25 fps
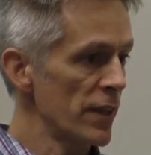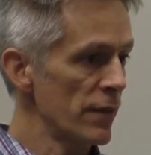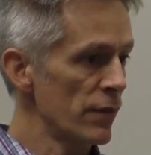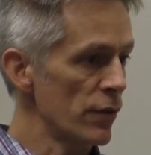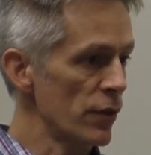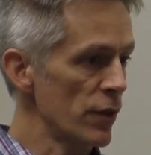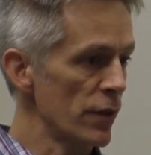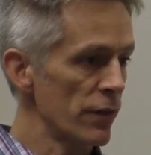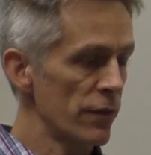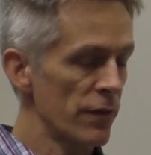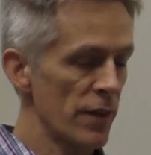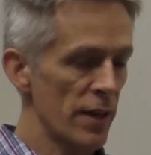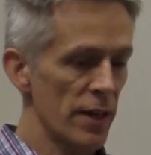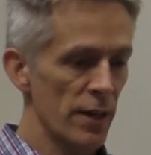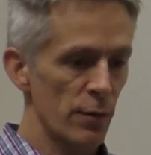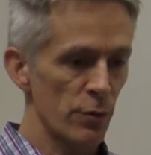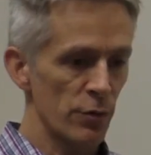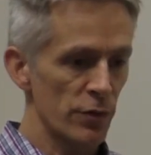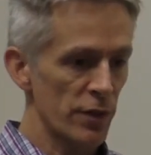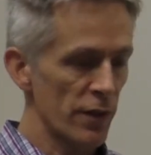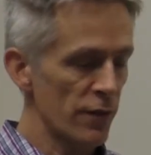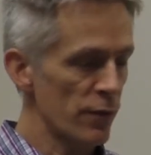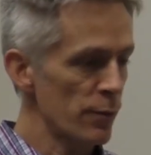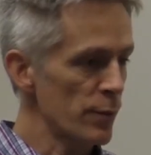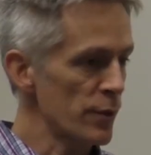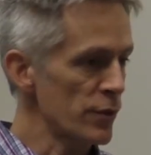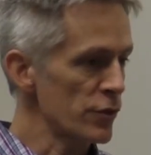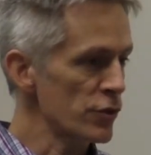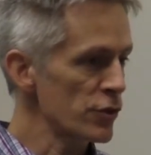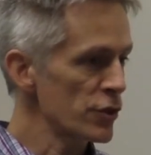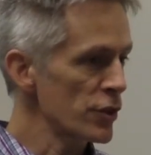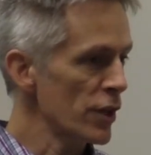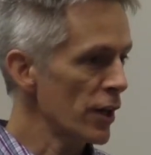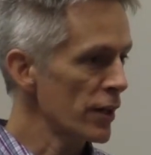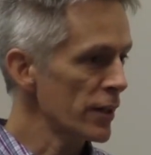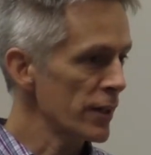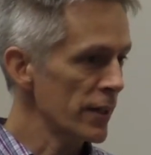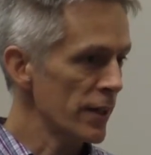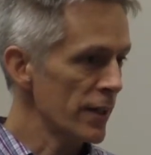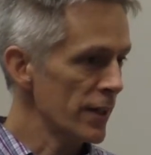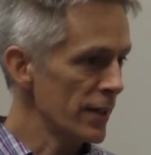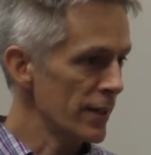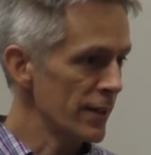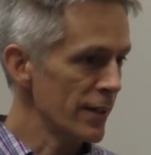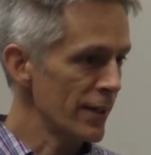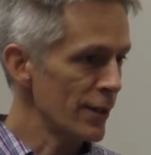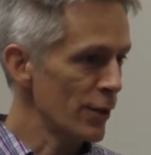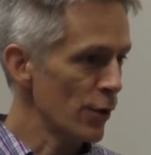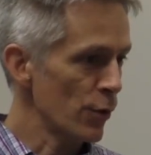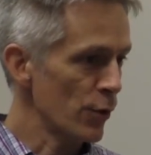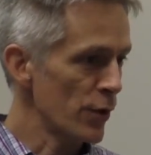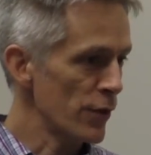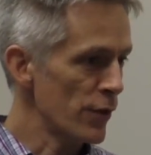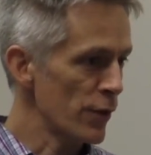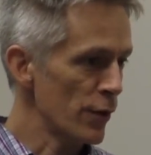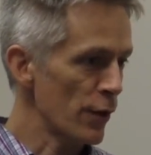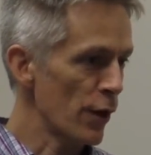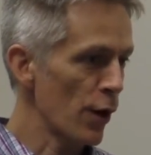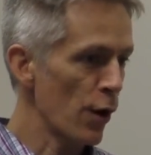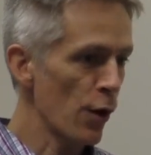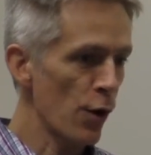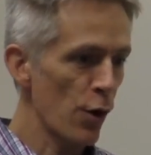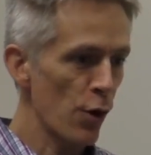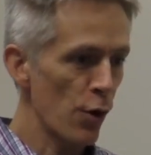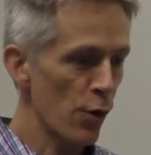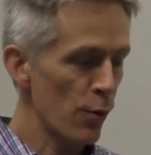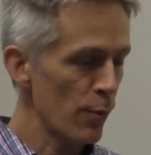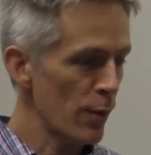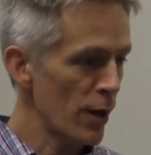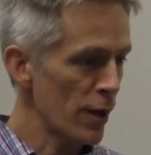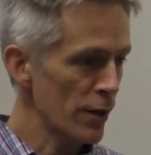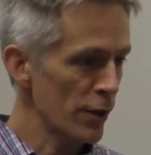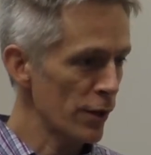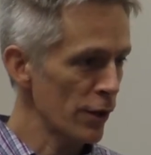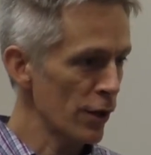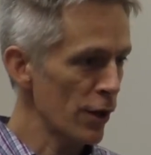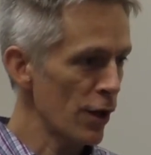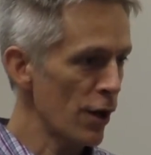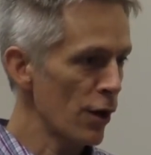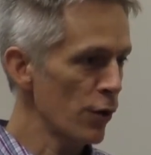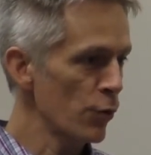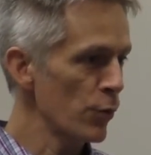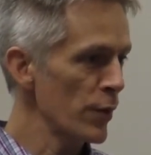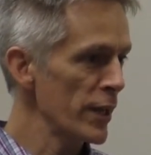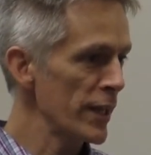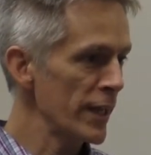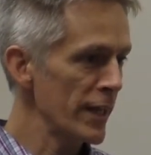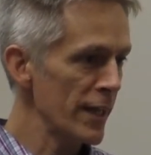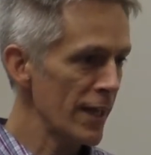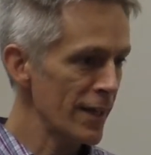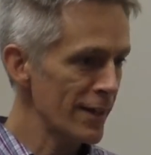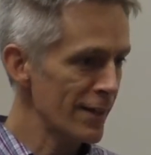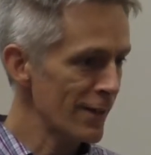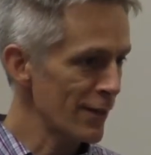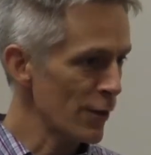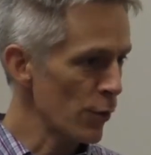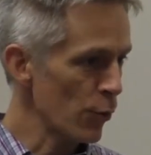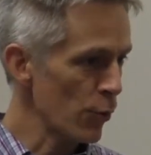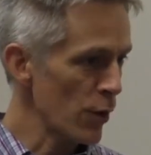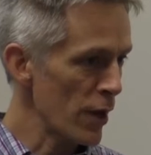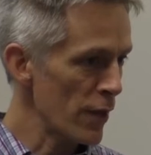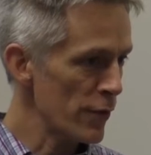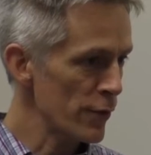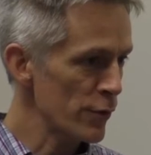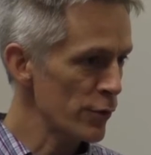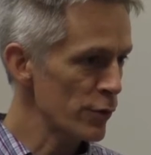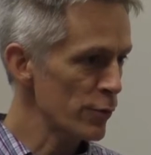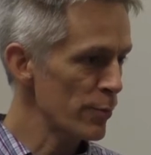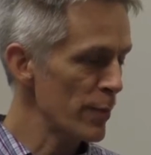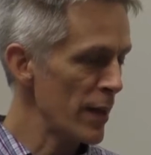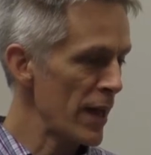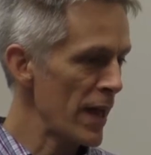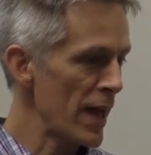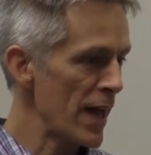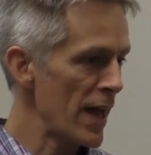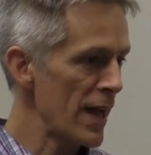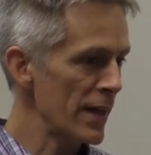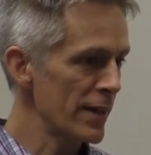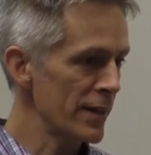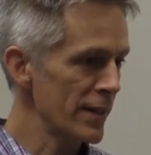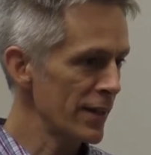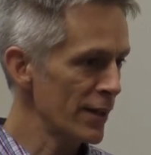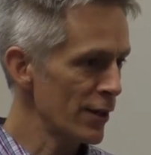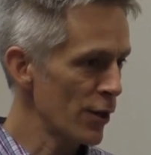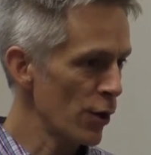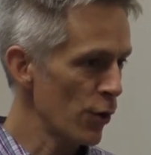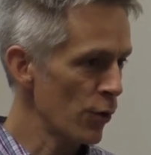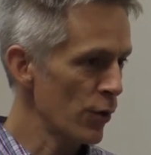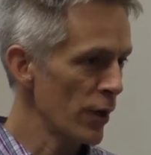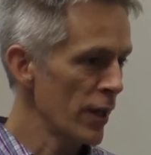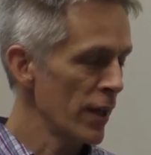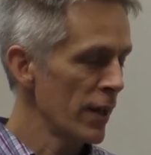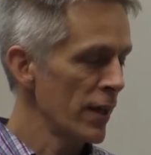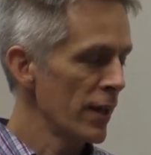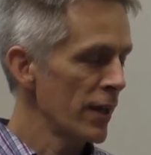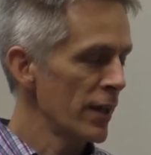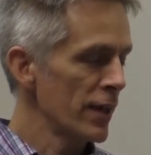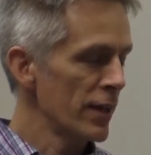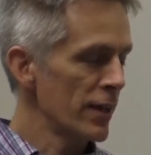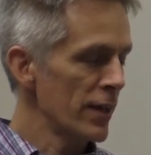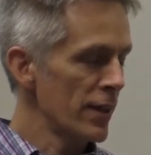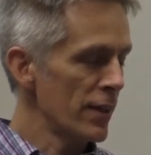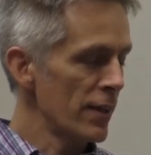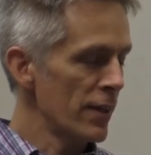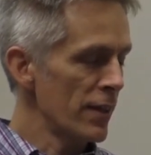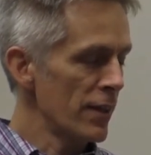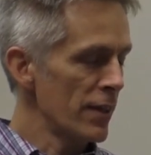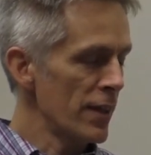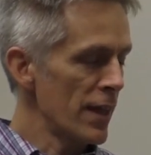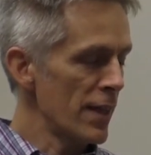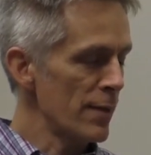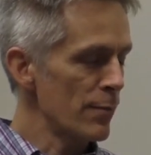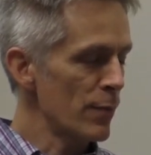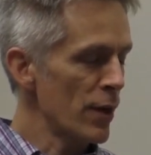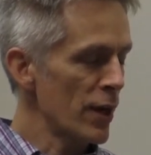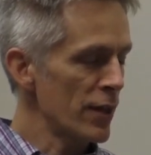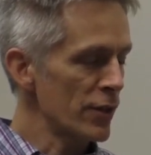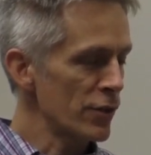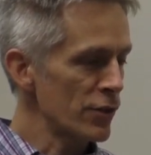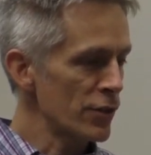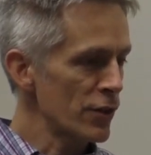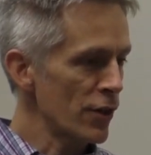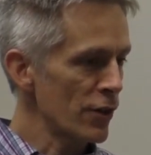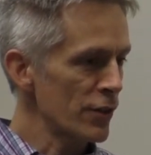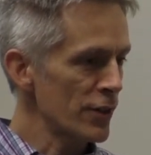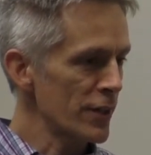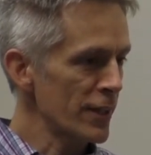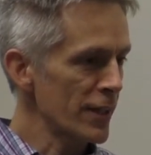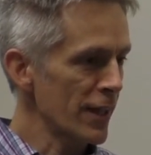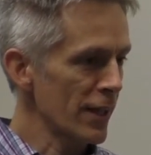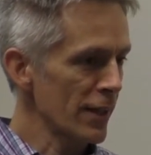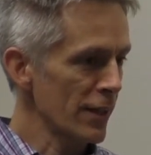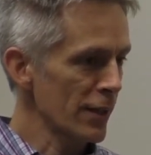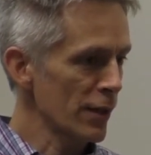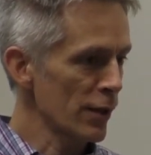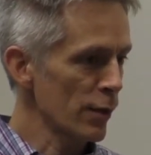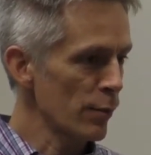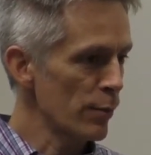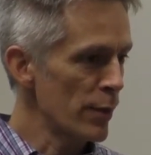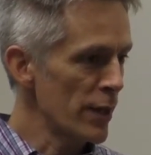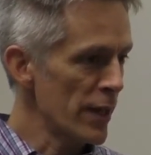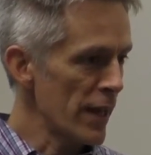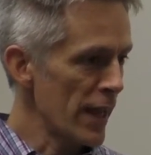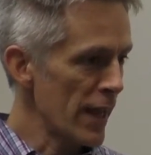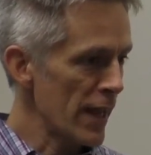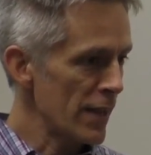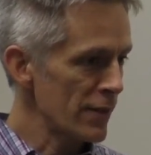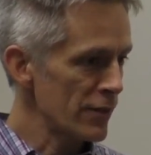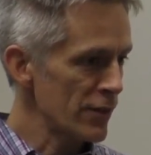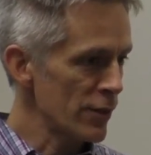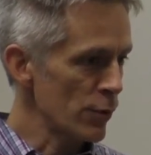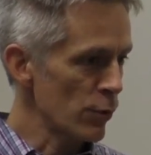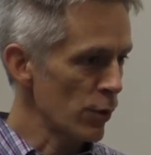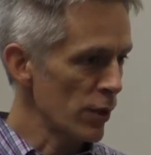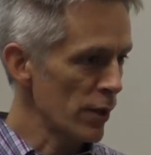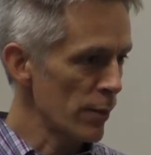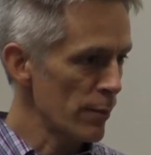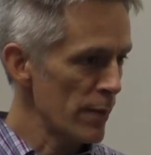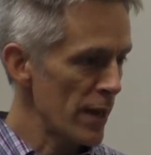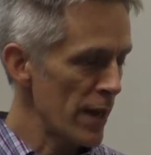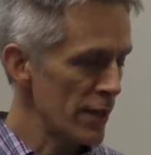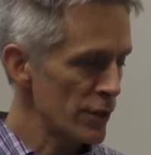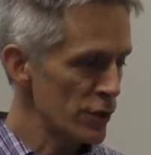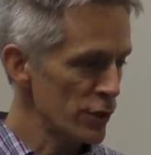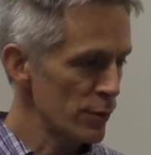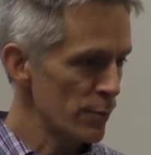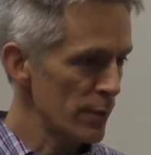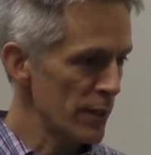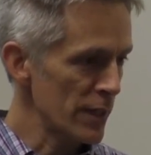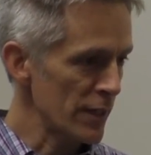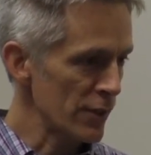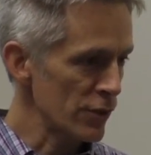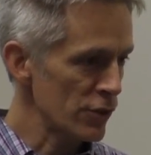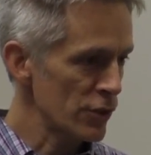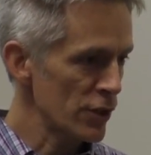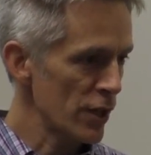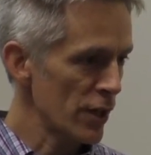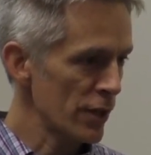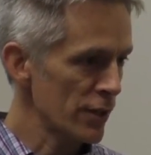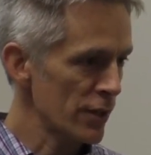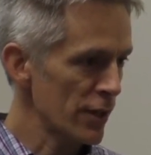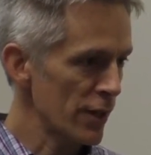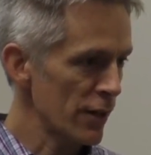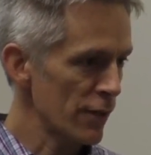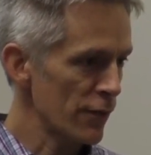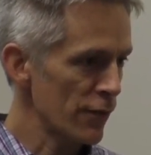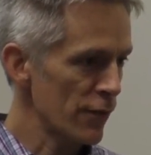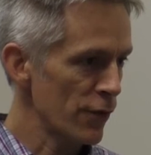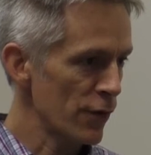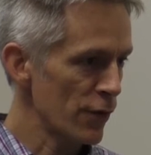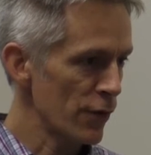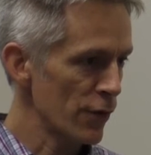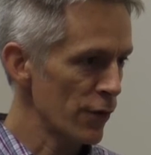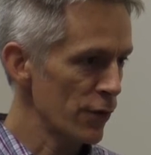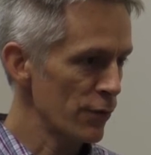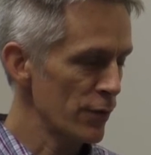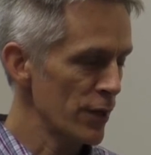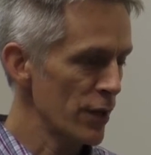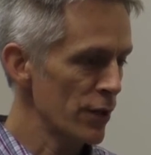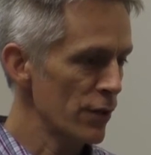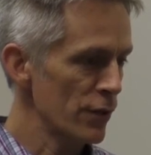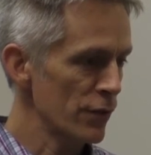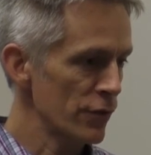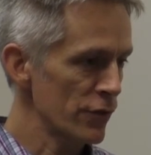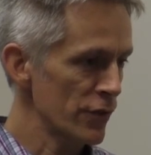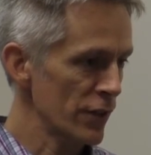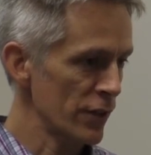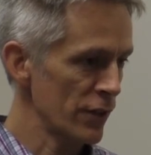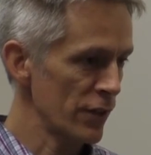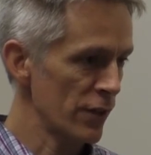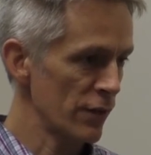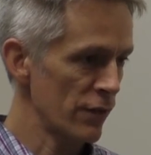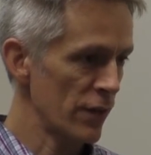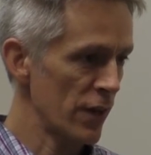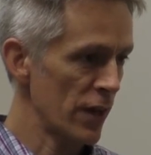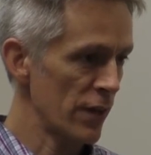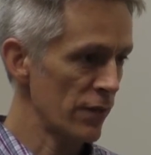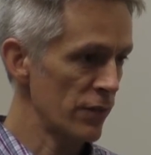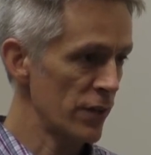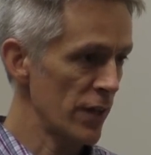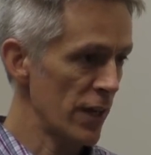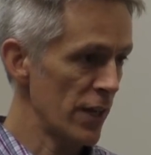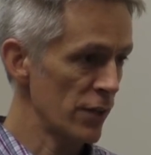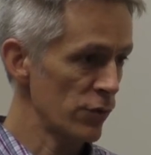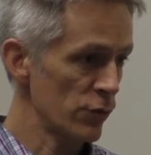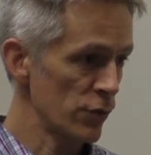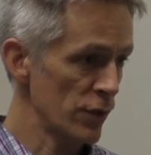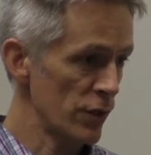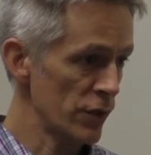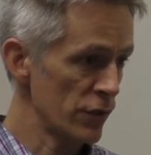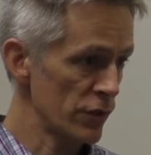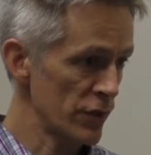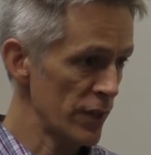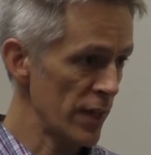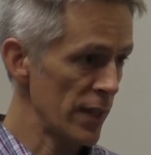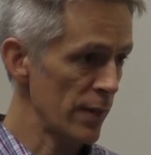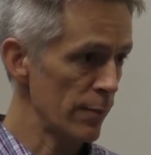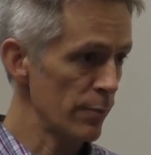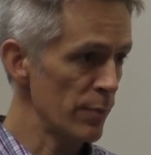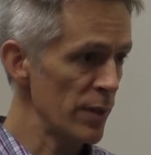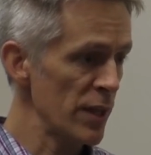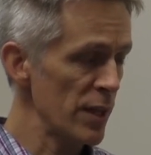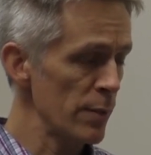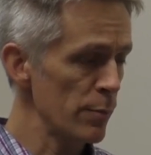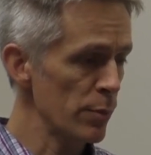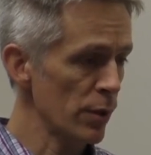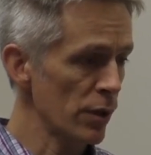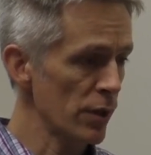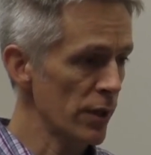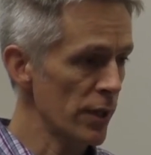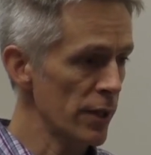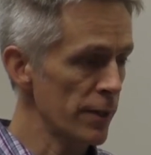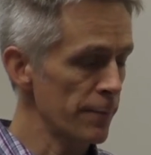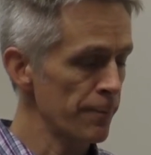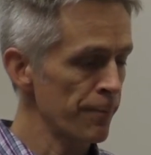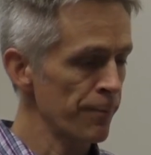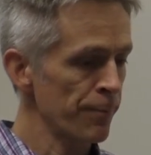Fever. If anyone's ever been stuck, you know, in their home on a long weekend and the weather's bad, you know they might start to get a little bit antsy. Well, imagine being stuck there for 365 days with the same people.